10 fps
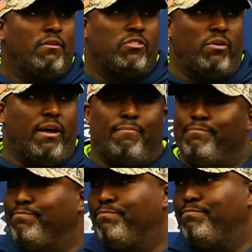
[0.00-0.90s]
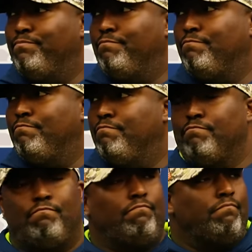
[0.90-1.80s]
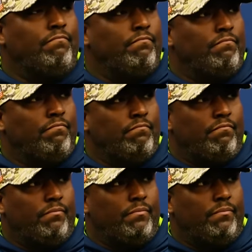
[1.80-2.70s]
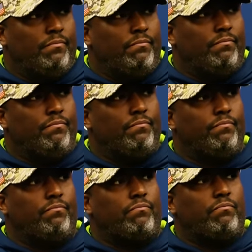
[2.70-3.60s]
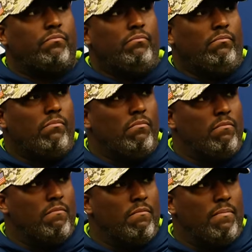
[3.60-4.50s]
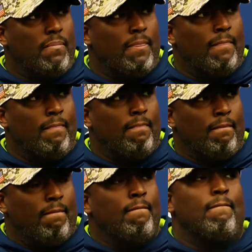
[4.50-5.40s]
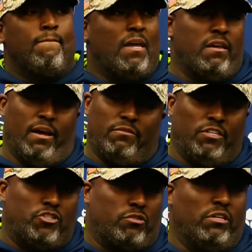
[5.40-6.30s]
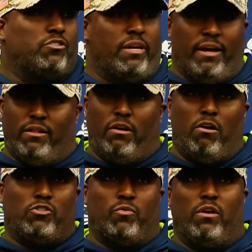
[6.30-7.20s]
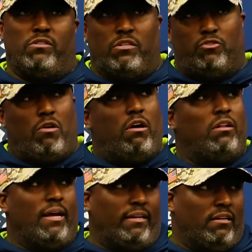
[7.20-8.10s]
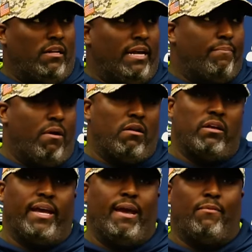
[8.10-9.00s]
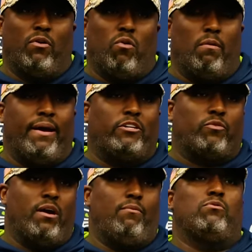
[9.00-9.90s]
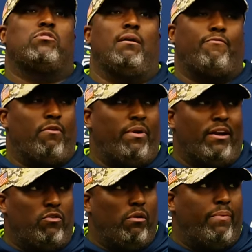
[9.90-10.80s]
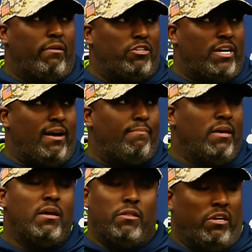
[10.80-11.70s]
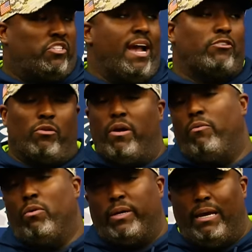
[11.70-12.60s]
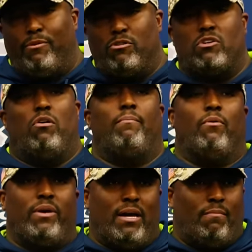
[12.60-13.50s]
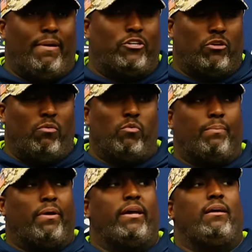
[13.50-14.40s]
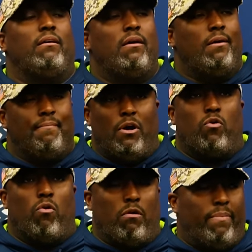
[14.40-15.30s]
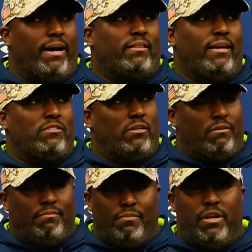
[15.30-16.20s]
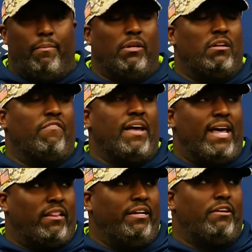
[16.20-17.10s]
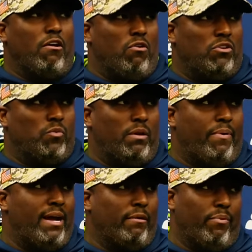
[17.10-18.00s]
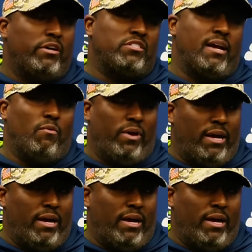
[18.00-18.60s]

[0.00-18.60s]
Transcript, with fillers: So yeah. You, I was gonna say I think quarterbacks have more than 100 yards rushing the last two weeks. As as yeah, this, this, yeah, the Hurts runs, the draw, like in the elite part of the game, and the quarterback scrambles up front. We got to do a better job. The sacks are great. We want to keep those going, but we got to make sure when we play a quarterback that's a nimble enough athlete to hurt us when the pocket breaks down.